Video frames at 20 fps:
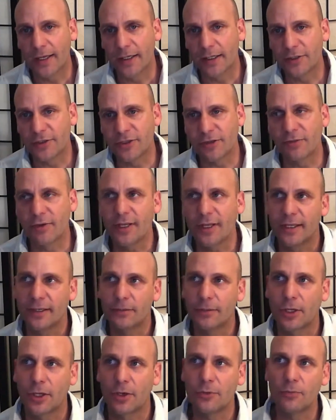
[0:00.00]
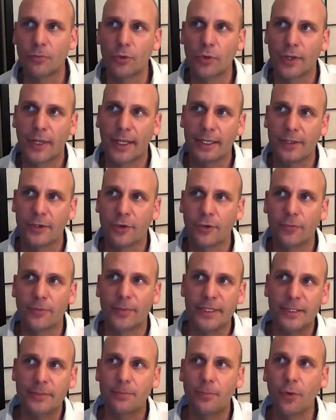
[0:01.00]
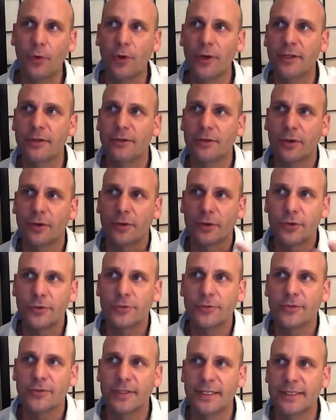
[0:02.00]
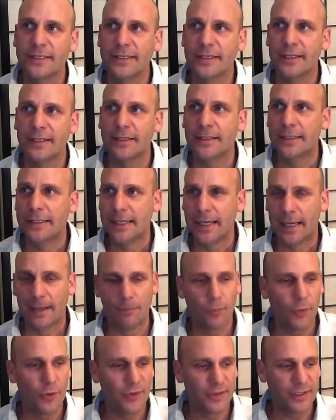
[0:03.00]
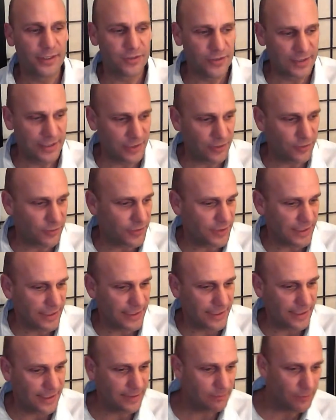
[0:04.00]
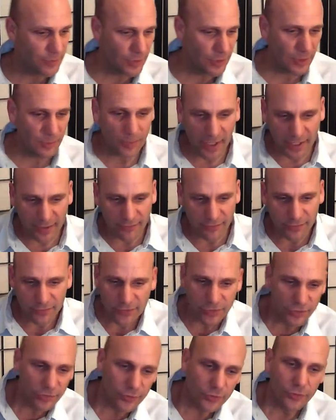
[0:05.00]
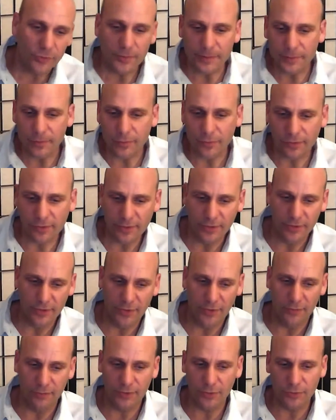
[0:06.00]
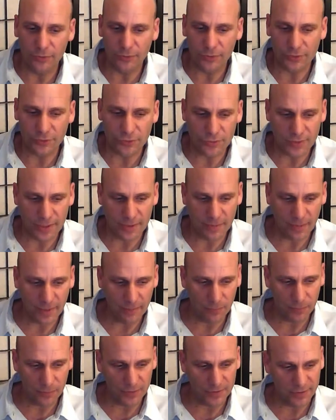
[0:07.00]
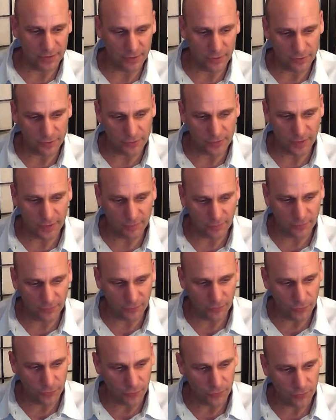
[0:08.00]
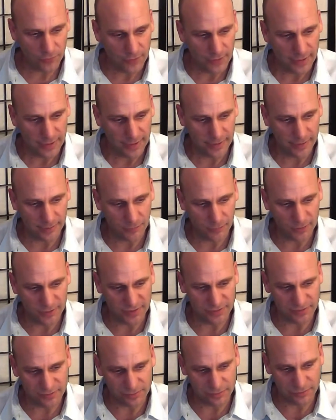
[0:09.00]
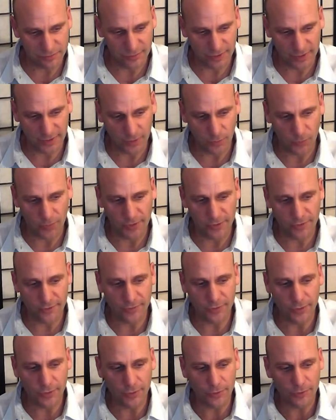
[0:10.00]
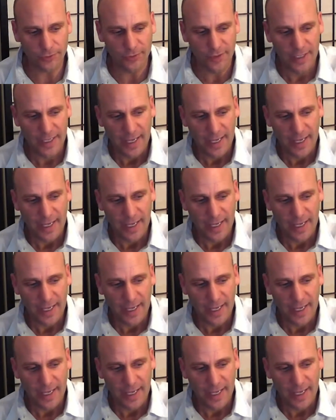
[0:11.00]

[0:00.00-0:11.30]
Generally it goes more like girl meets boy. So a girl sees a boy that she's interested in, part of the circle. Girls are talking about boys a long time before boys are really aware of girls.